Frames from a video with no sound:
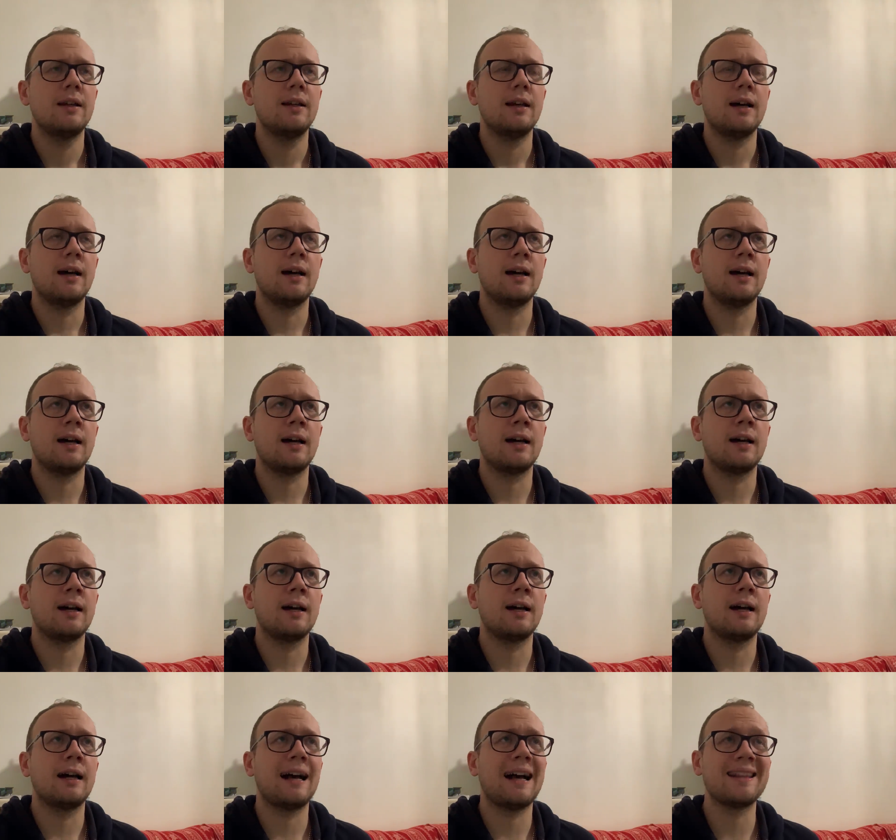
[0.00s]

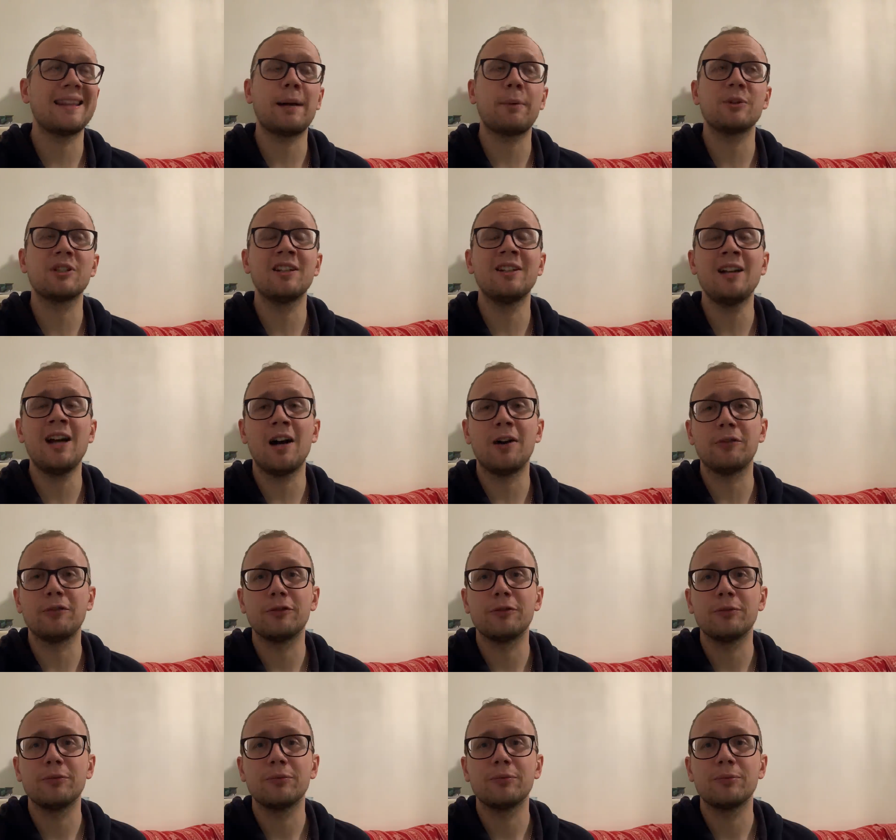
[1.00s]
Uh, and that was
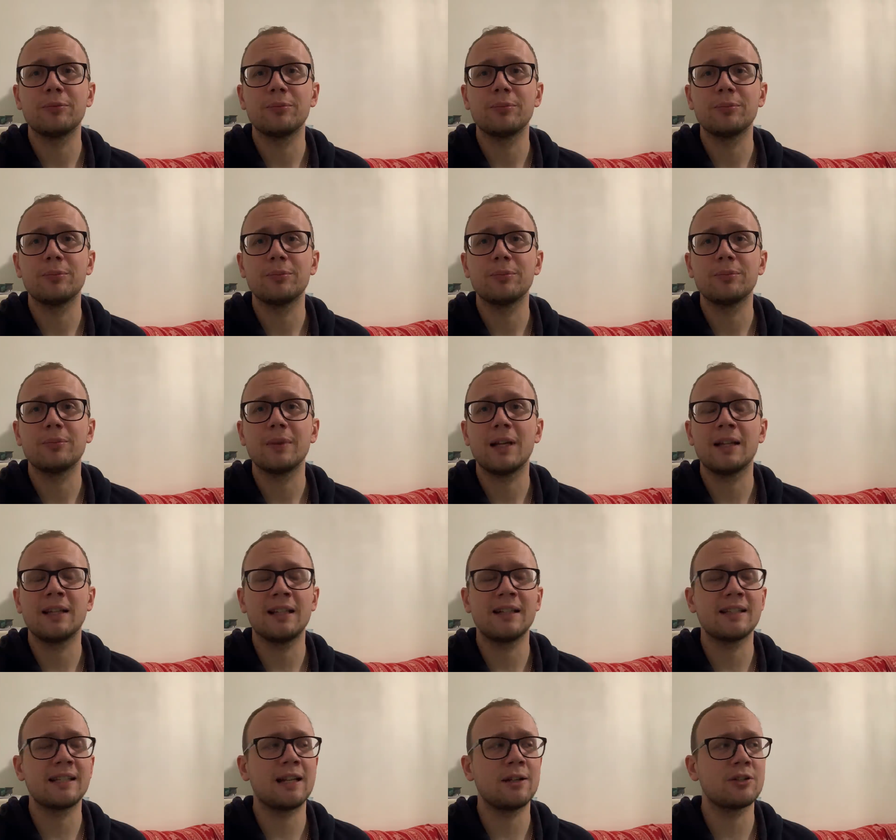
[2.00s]
enough. And
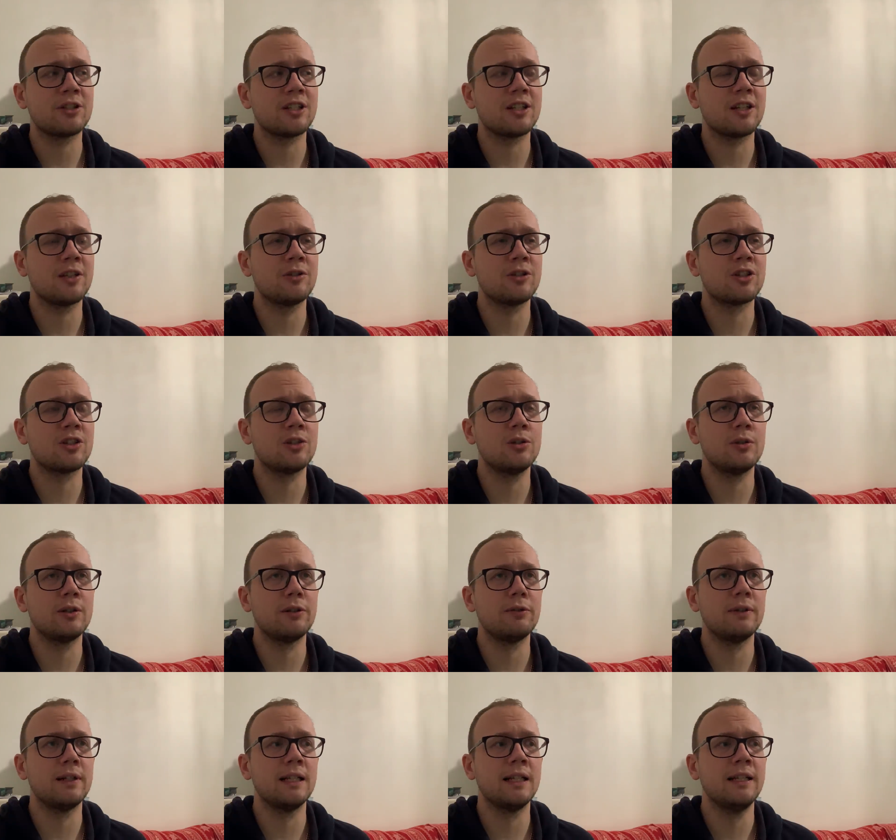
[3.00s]
that tells its own story,
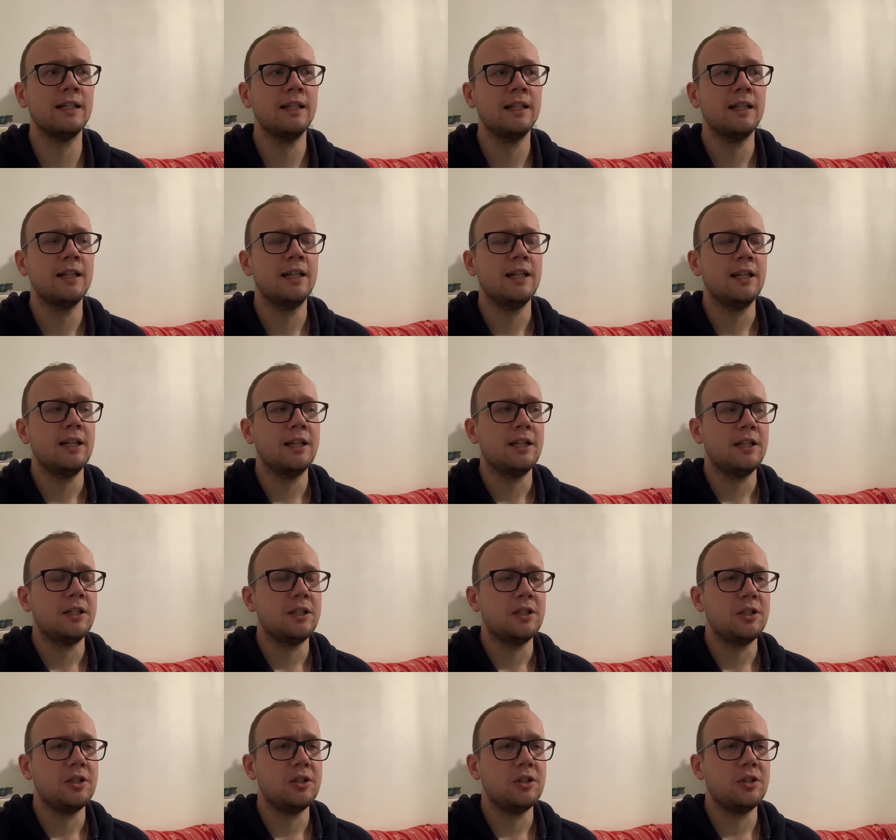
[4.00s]
really.
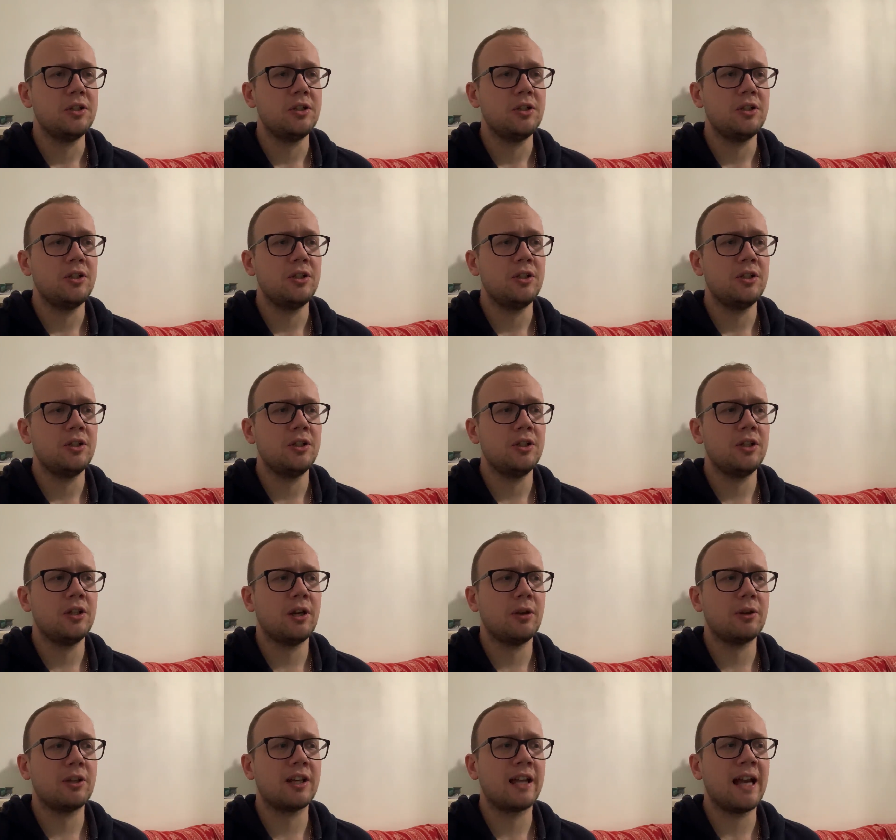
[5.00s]
You
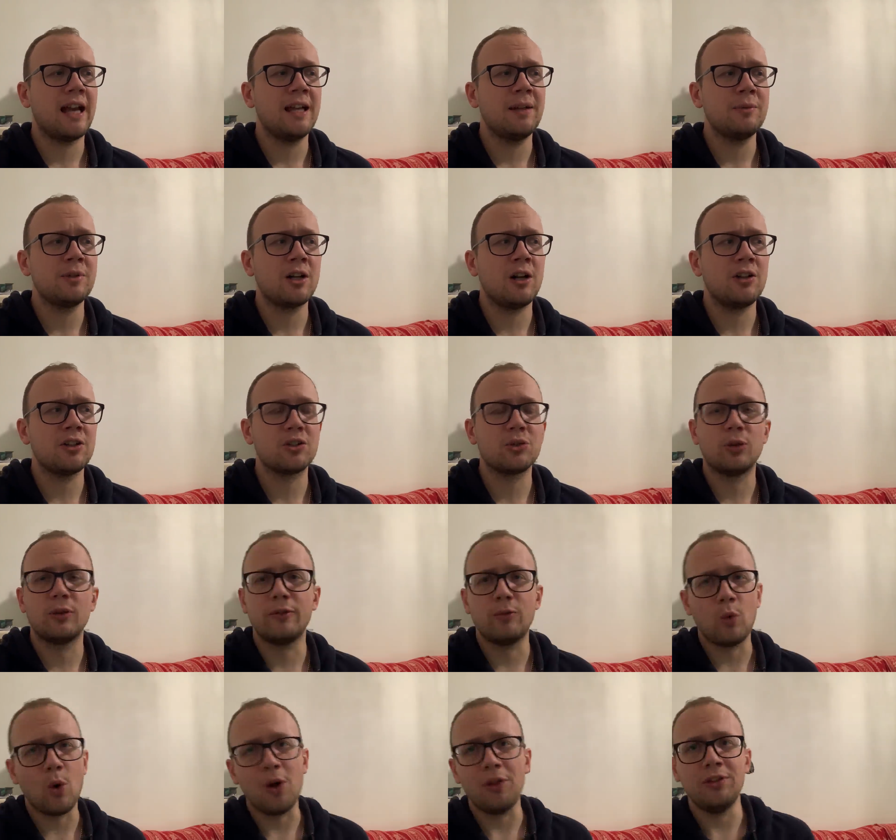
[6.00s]
know, the games Arsenal
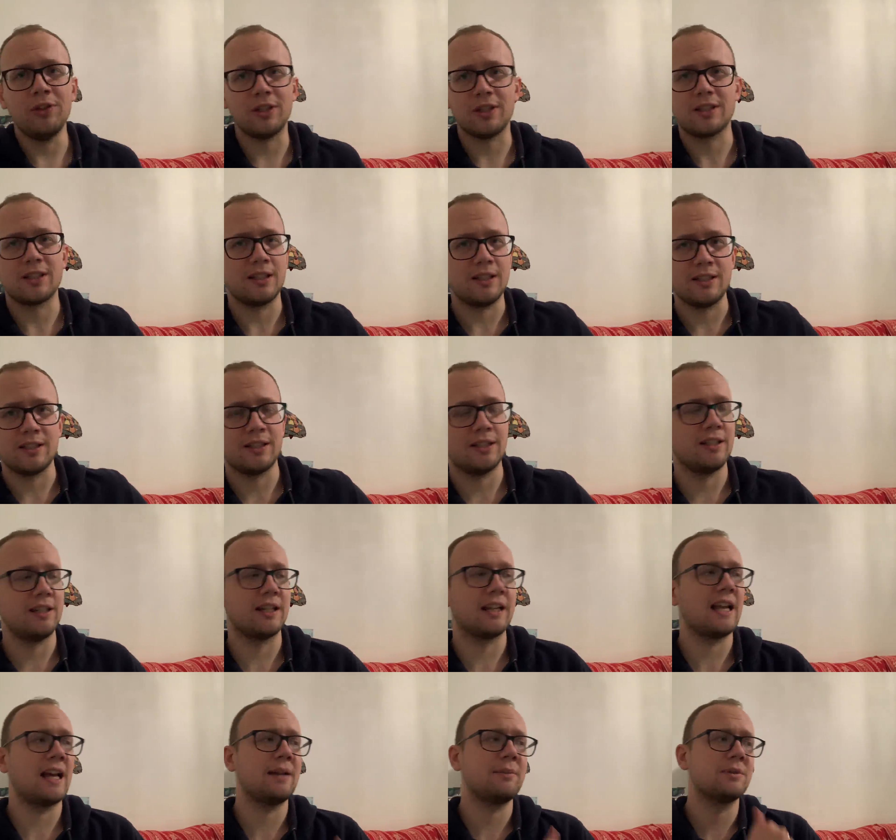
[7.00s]
have won this season and the
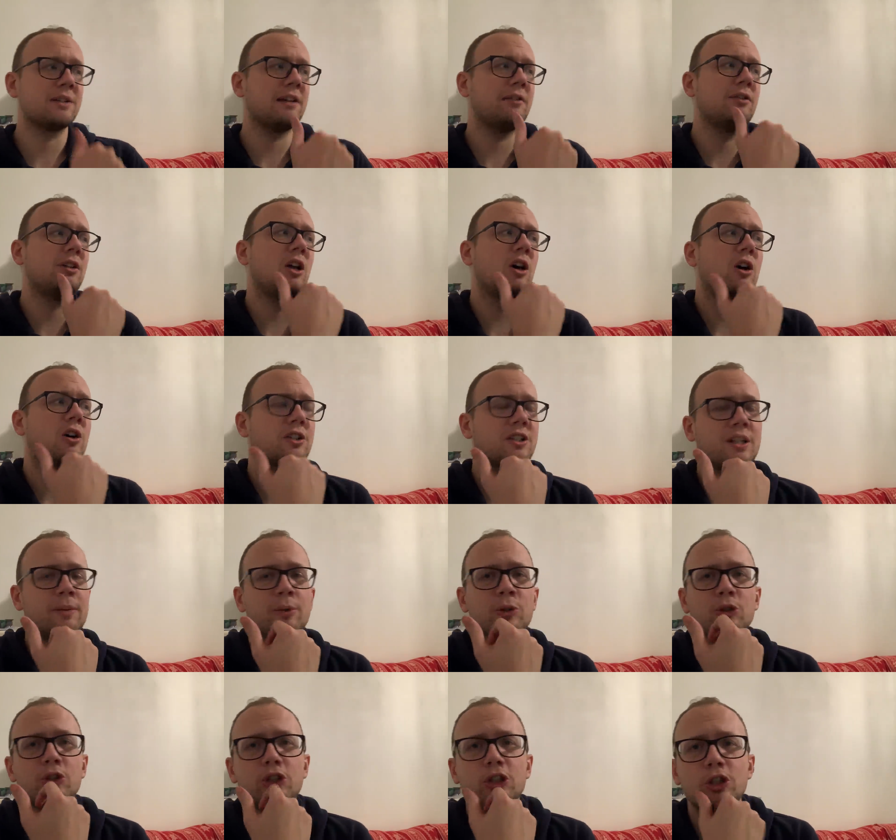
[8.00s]
games they've lost, I'm
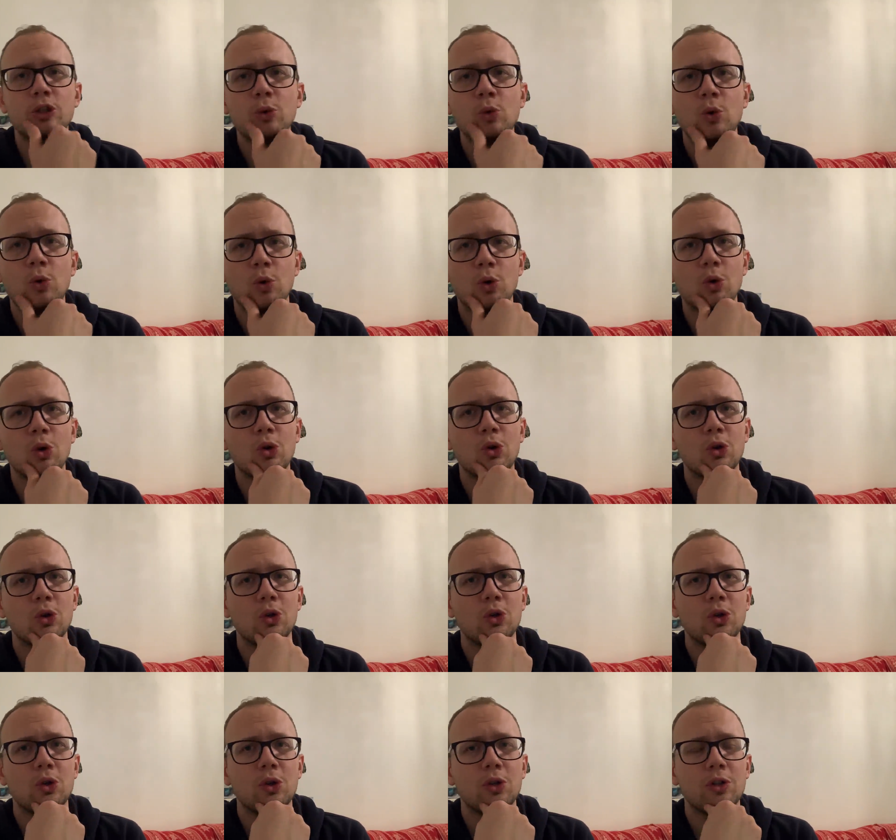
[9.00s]
not sure
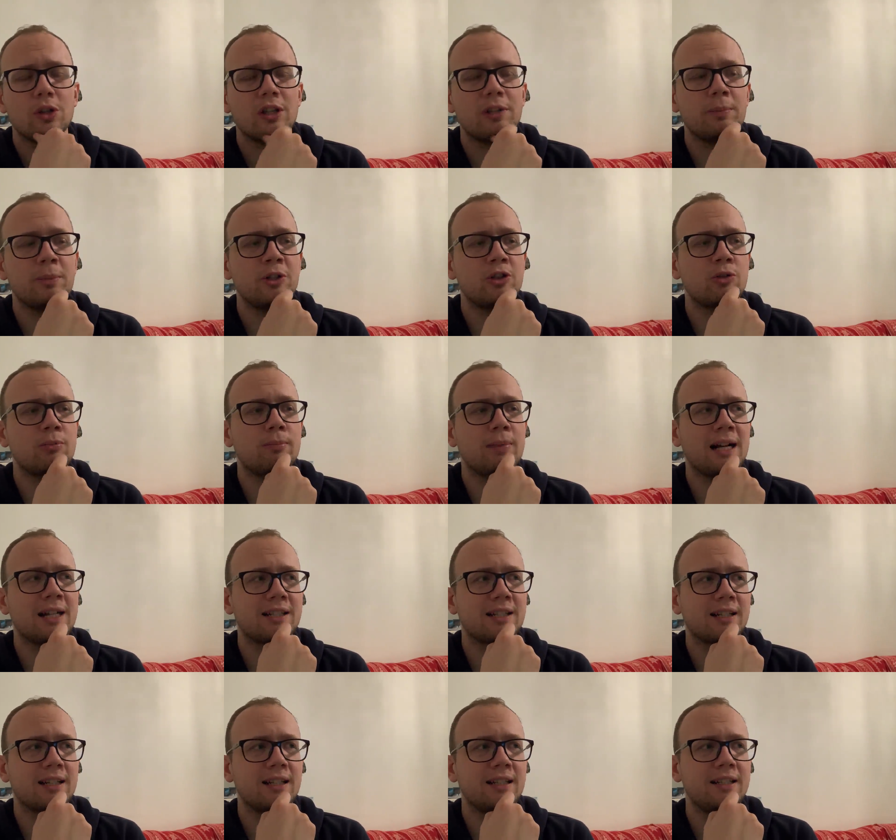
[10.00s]
they've been
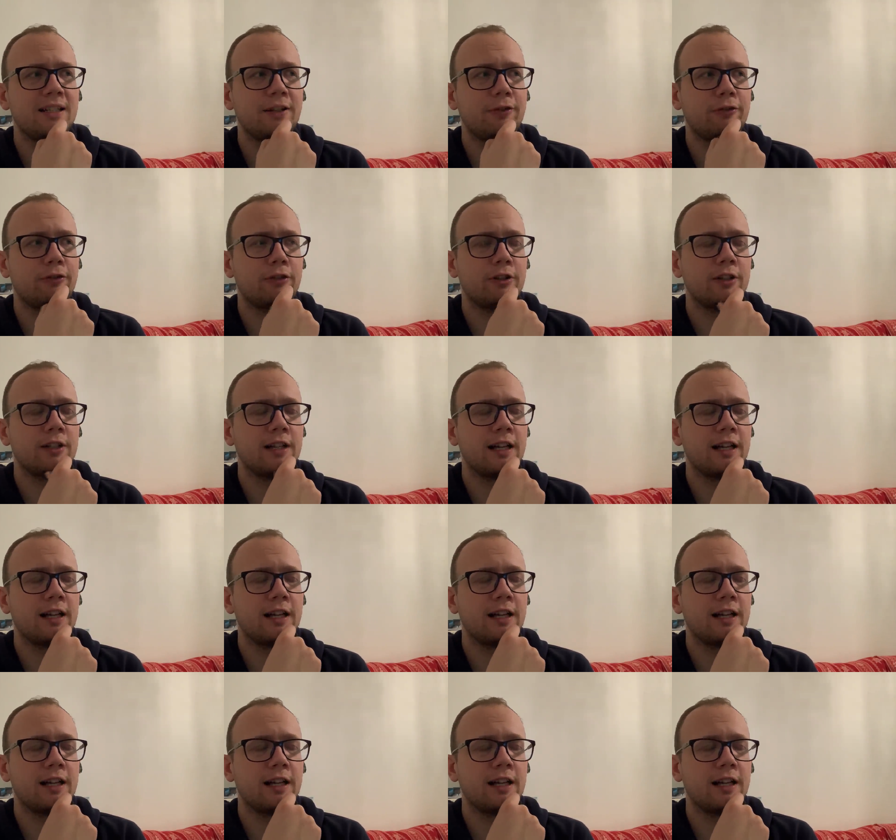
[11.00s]
dramatically different.